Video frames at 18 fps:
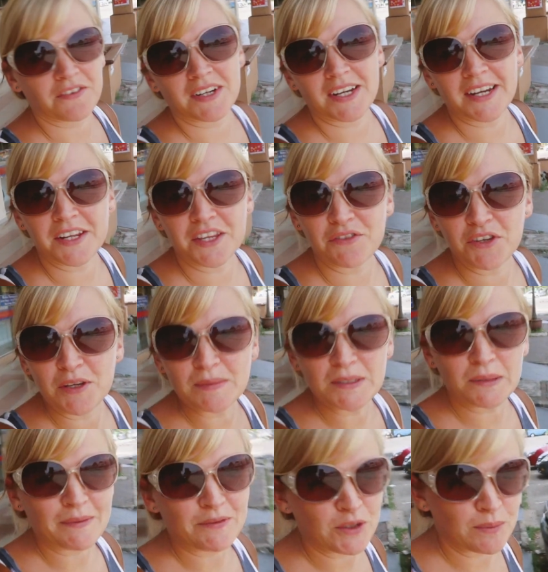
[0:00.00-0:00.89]
off cleaning the
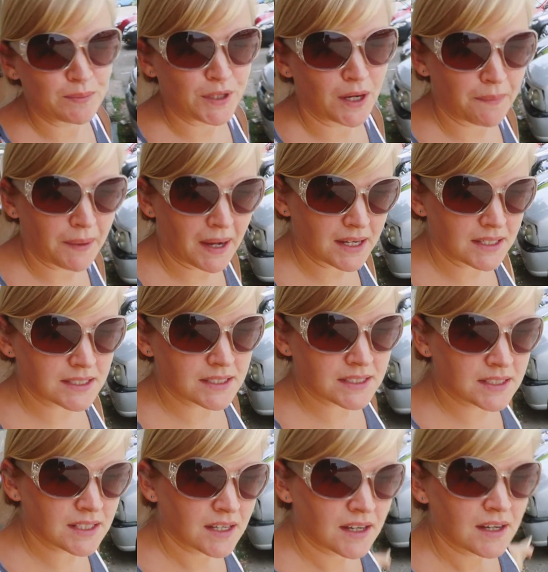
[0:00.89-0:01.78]
room, so we've dumped our
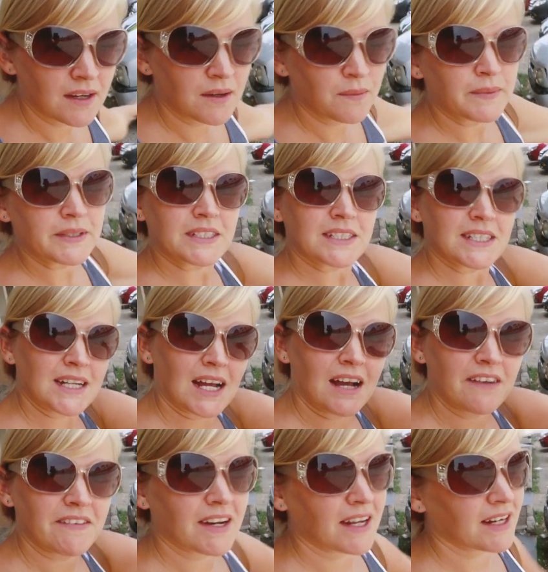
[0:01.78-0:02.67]
bags. We're just going
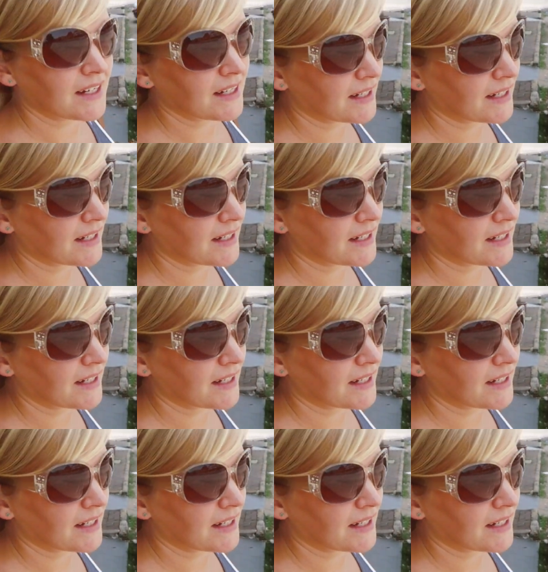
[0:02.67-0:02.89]
to have a